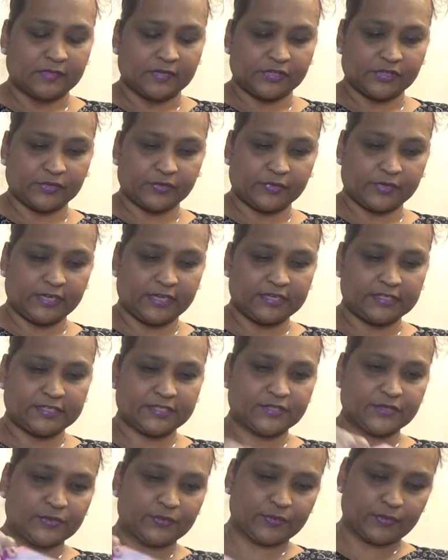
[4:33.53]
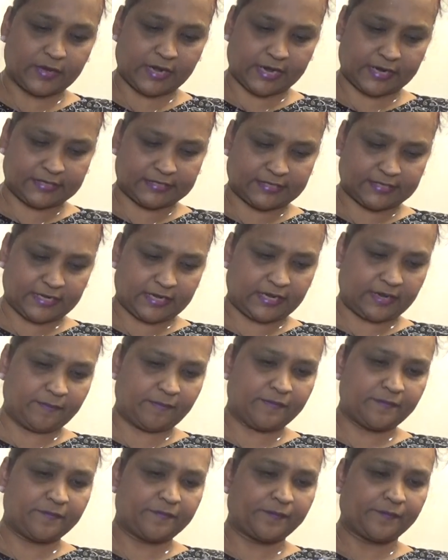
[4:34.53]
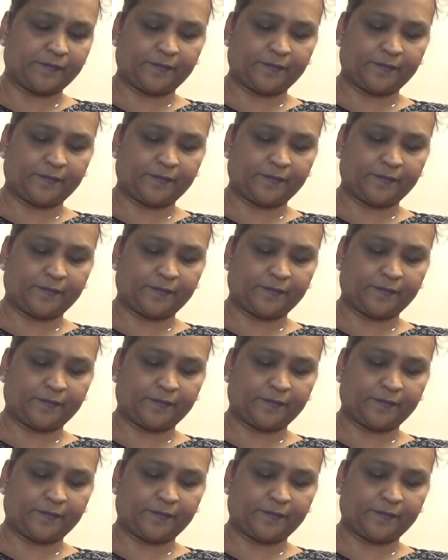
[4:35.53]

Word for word: So these two are the same.